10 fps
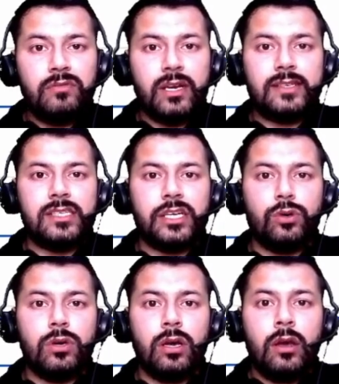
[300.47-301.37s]
will
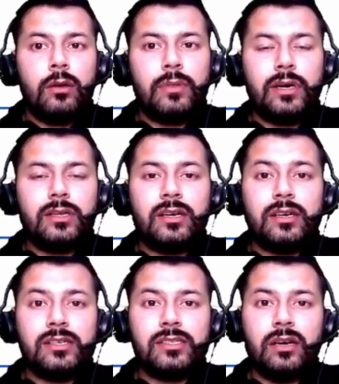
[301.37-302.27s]
execute, but the
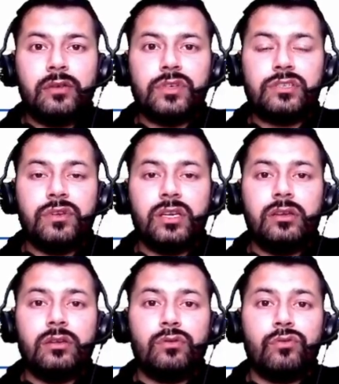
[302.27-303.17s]
result which
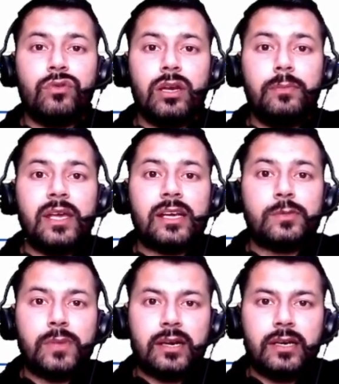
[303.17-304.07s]
we will be
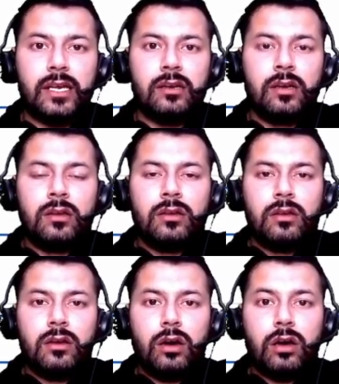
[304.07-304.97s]
expecting
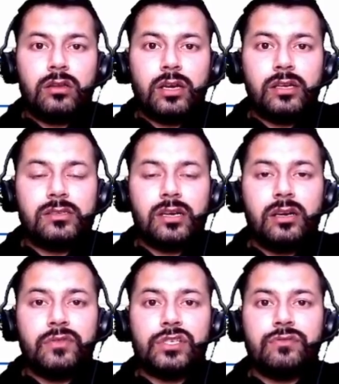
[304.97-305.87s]
or the
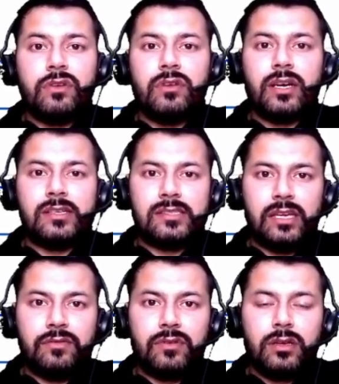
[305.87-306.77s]
result which we will
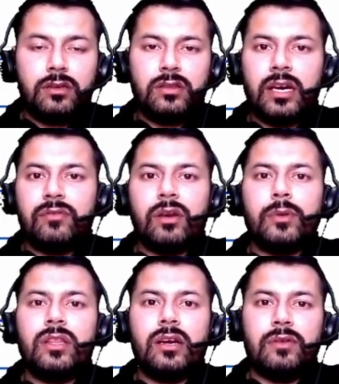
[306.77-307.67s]
receive, that will
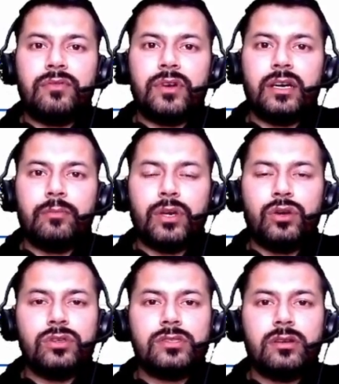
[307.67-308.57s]
be the different,
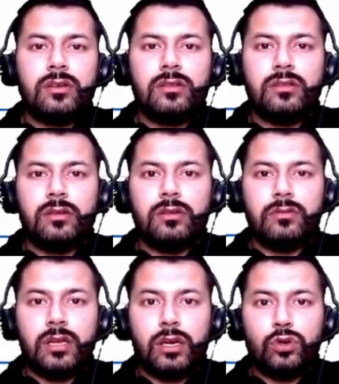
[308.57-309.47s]
because
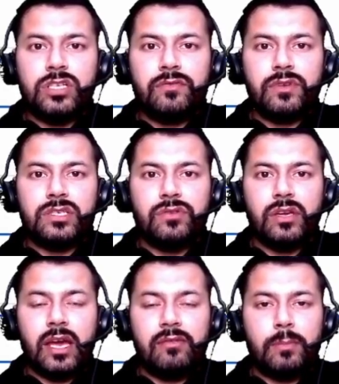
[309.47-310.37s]
the logic which we
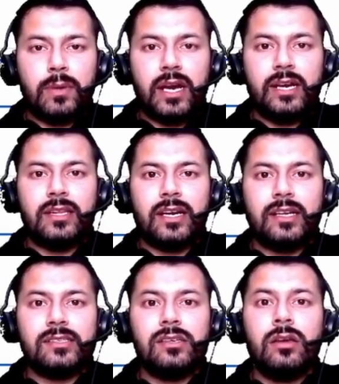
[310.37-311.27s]
have applied, that
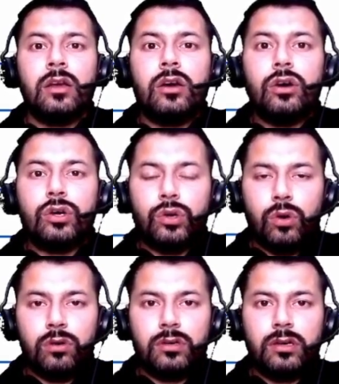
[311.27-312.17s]
is
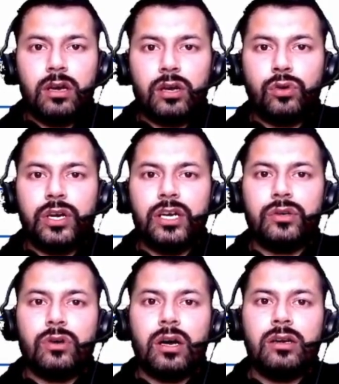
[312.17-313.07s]
wrong according
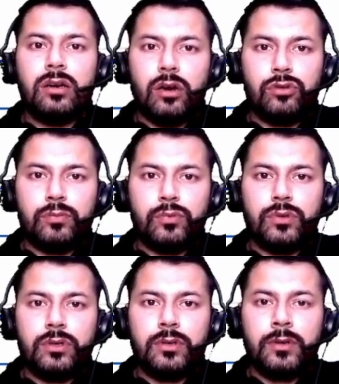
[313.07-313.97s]
to our output.
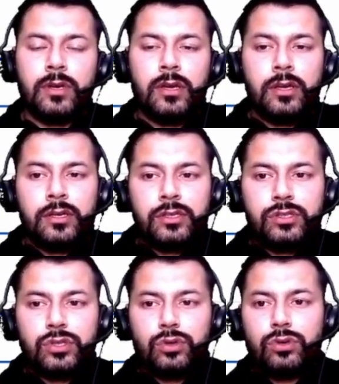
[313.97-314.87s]

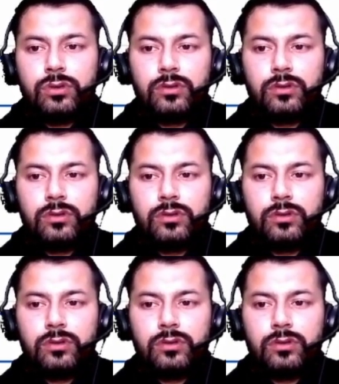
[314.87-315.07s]
So